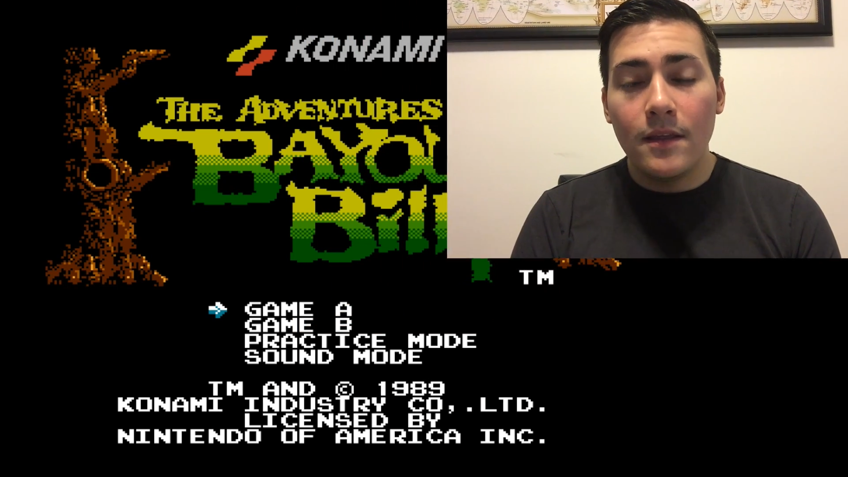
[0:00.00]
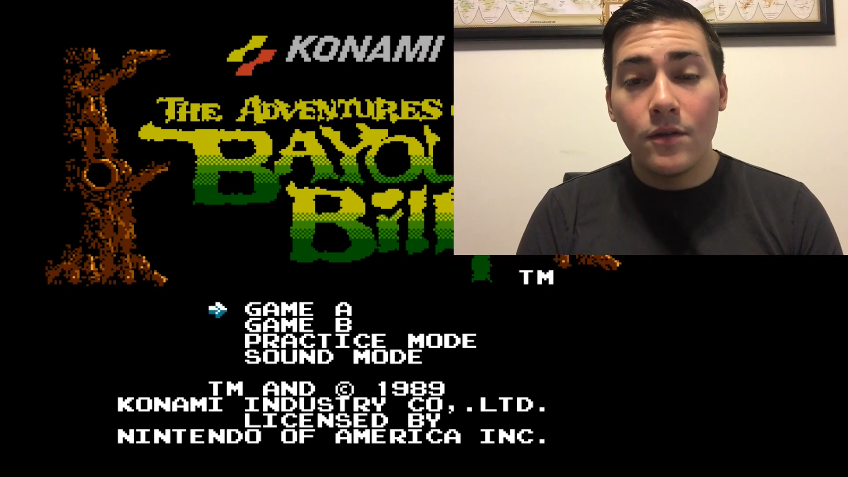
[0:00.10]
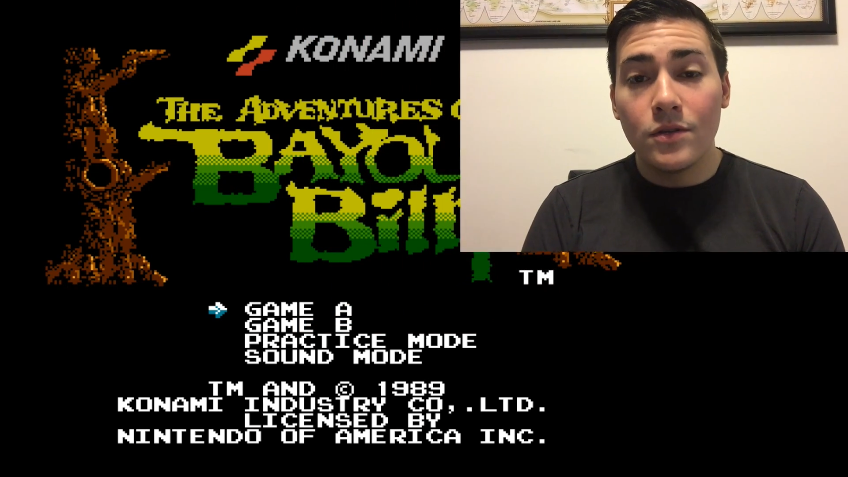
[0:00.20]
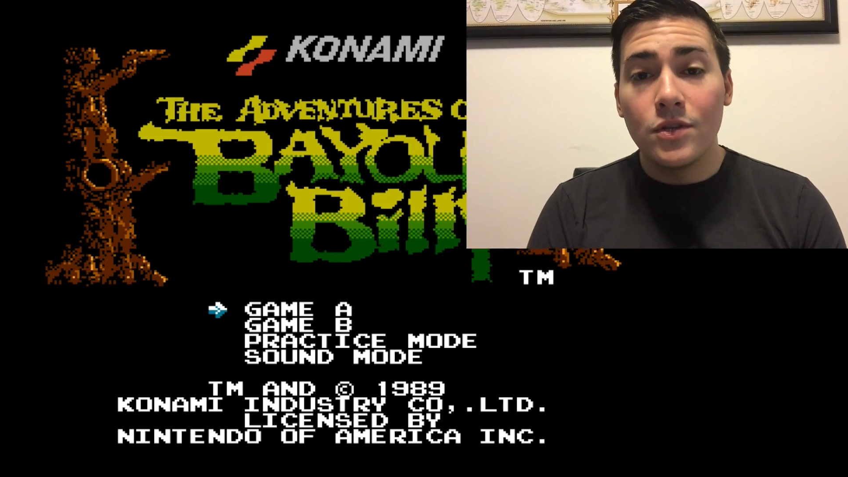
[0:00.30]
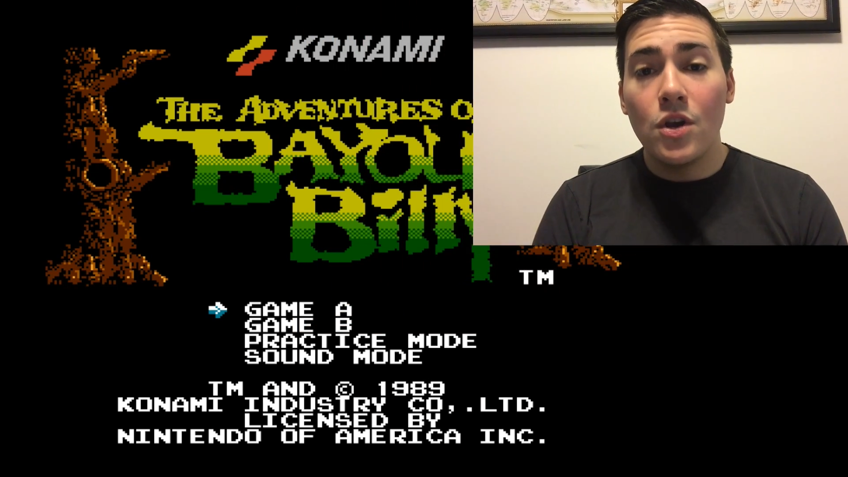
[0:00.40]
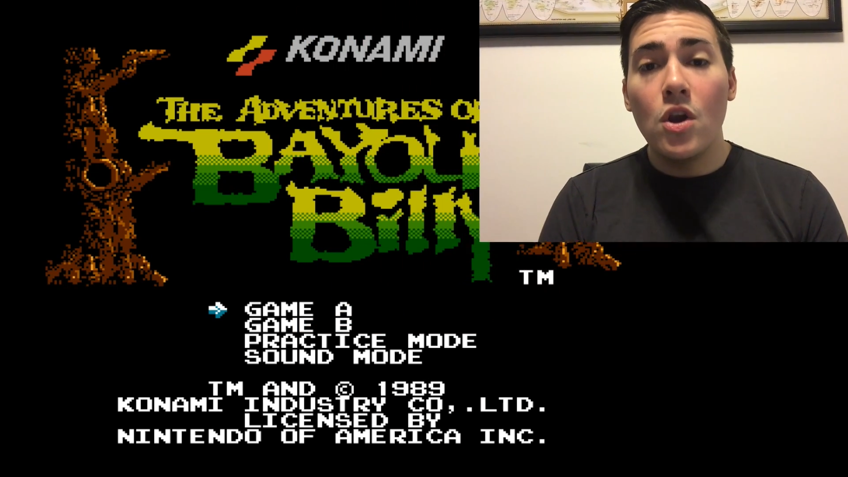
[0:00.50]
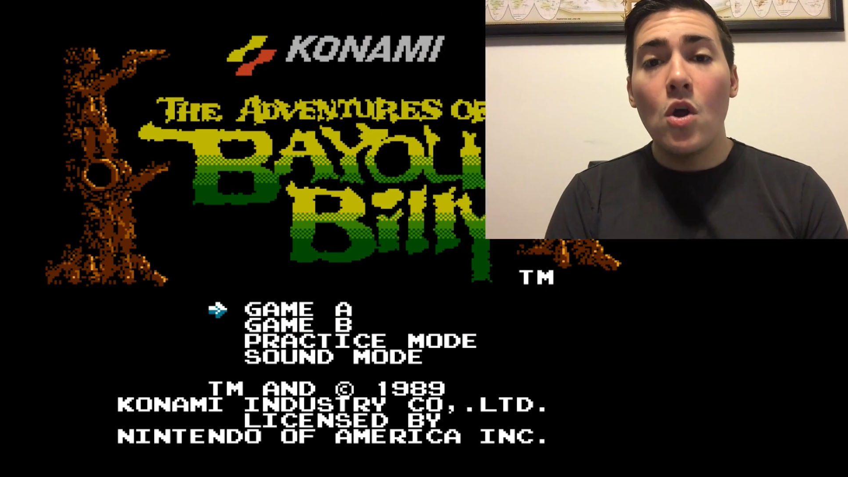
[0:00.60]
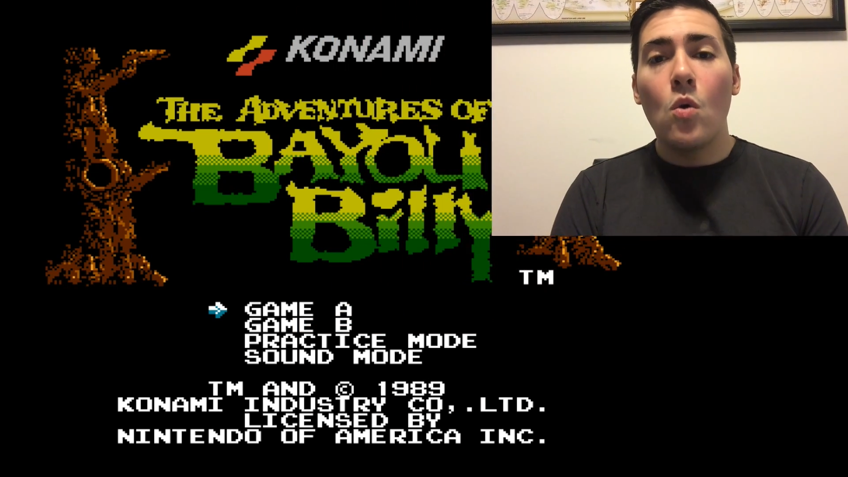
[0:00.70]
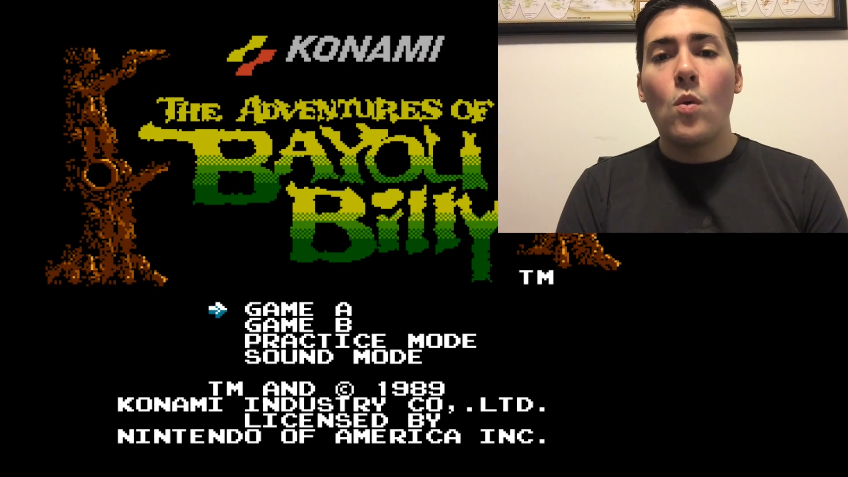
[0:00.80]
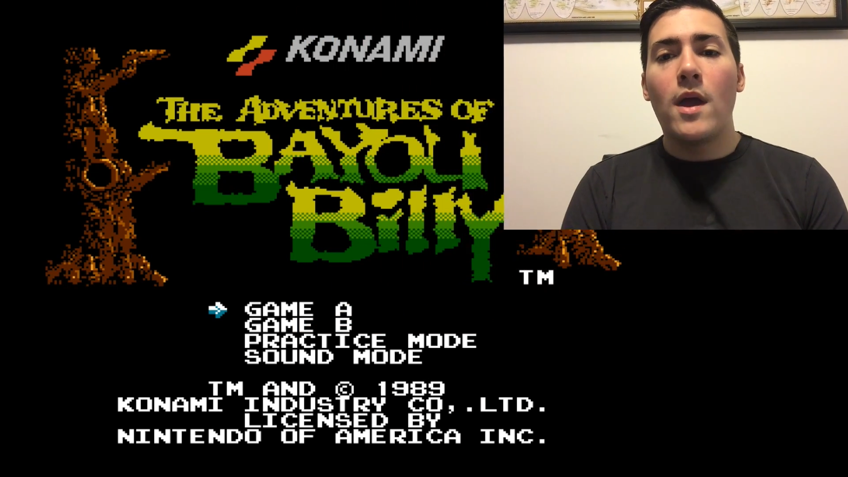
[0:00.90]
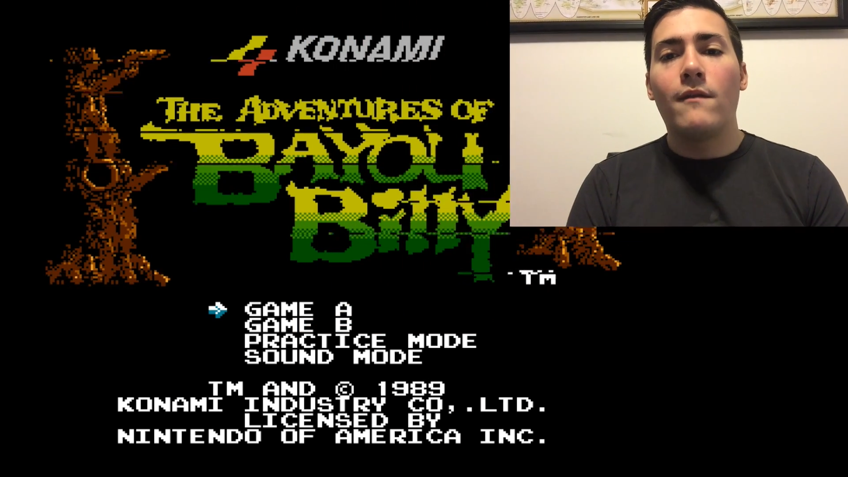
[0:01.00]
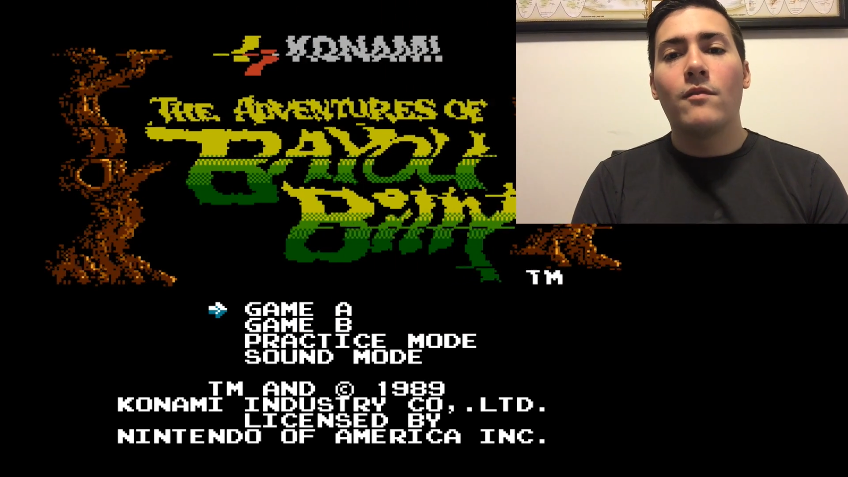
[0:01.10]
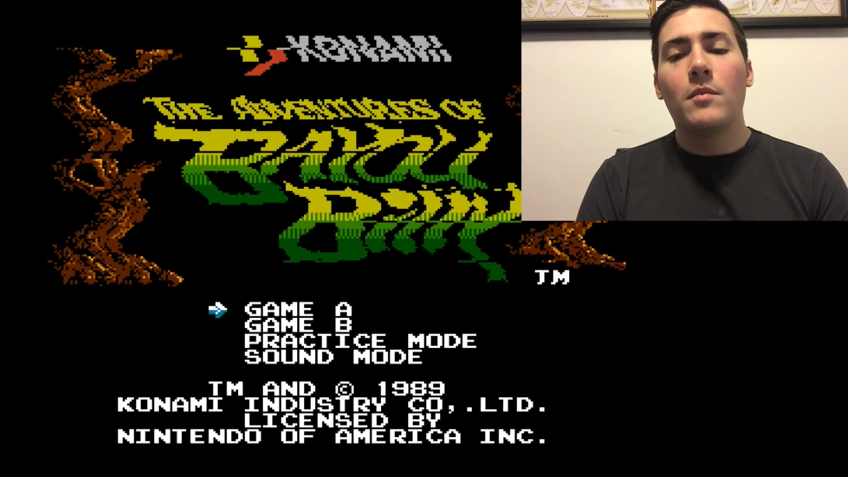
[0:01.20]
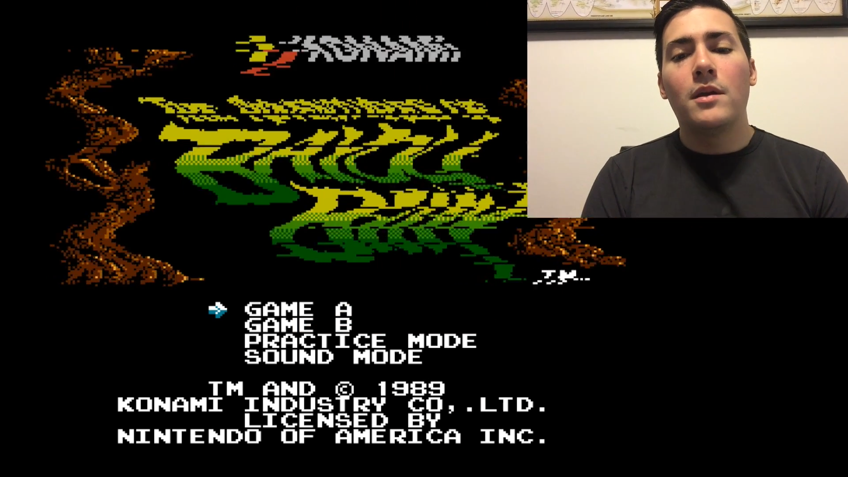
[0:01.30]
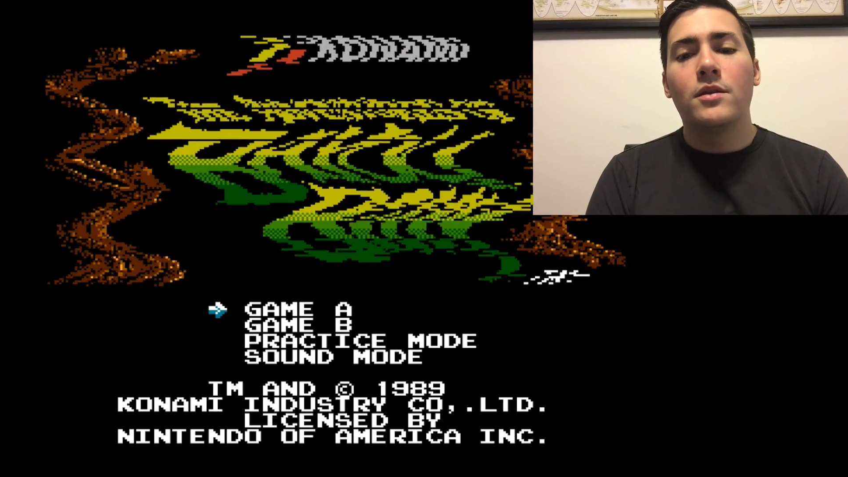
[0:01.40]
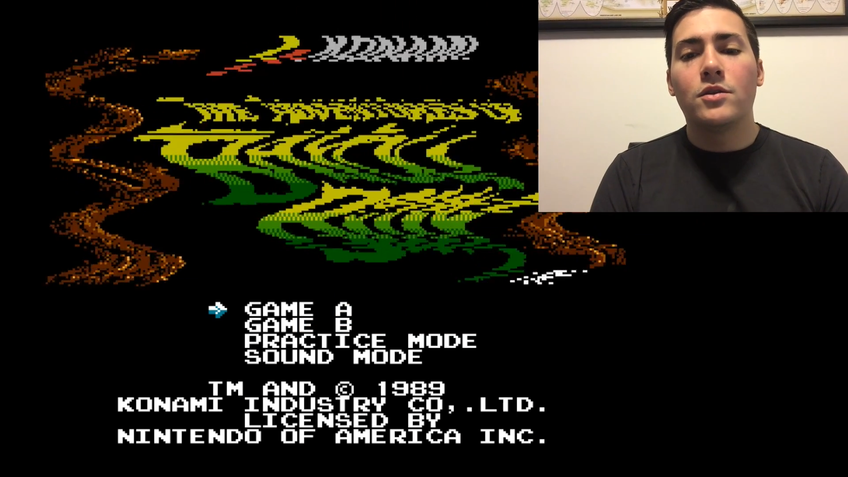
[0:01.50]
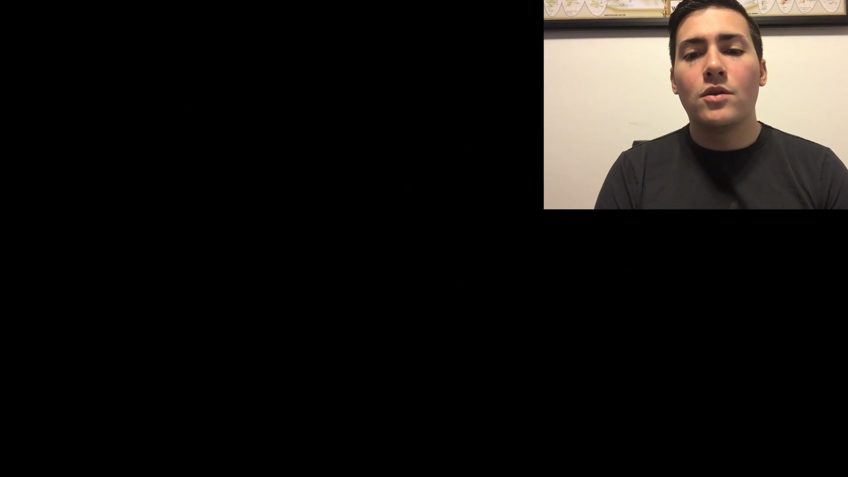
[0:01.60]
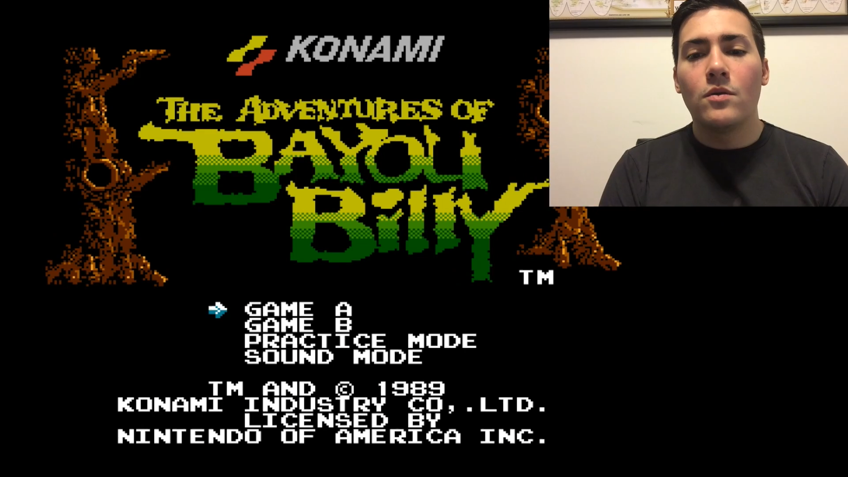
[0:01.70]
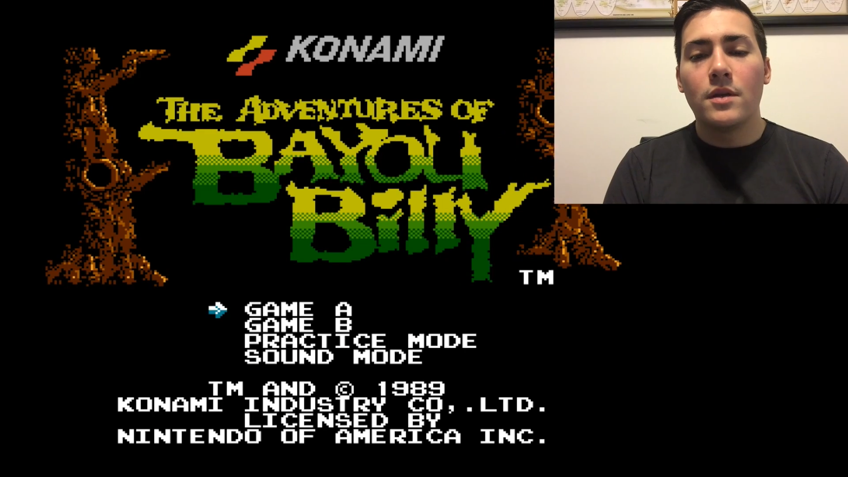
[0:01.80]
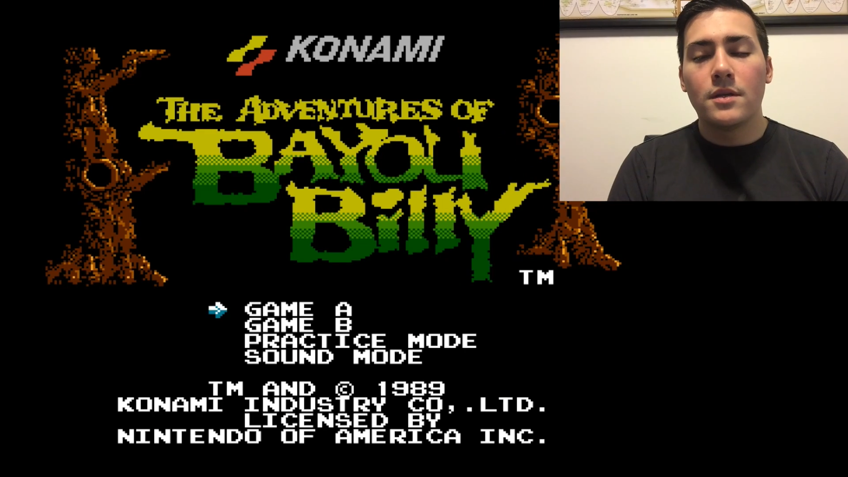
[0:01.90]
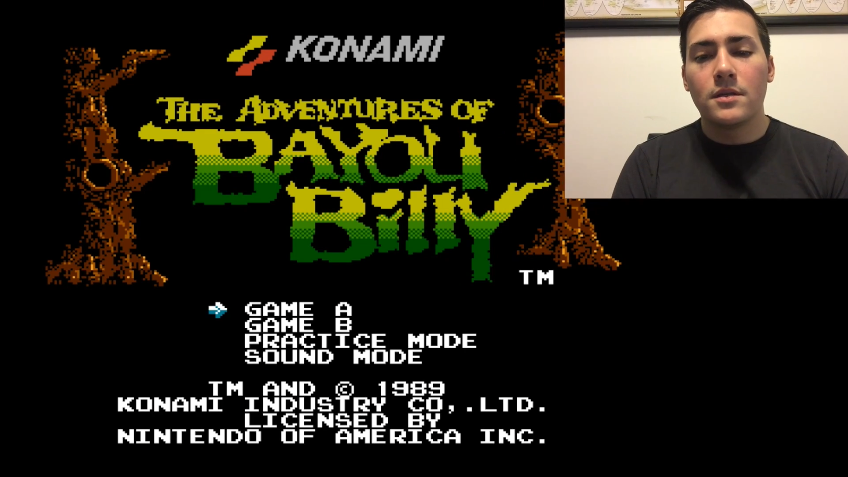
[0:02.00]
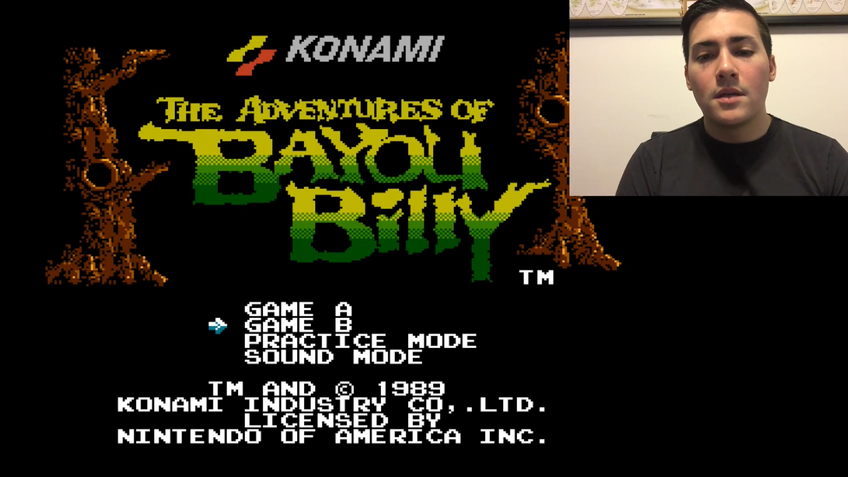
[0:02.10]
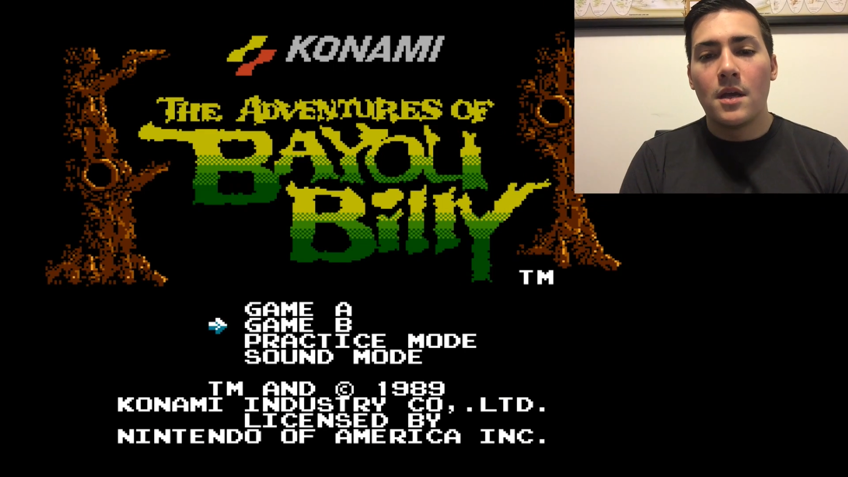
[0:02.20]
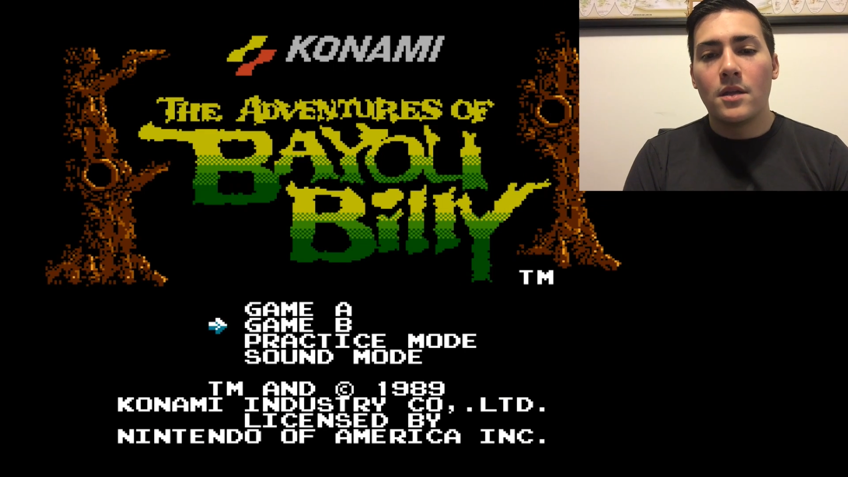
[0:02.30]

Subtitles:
there is no way for me to show this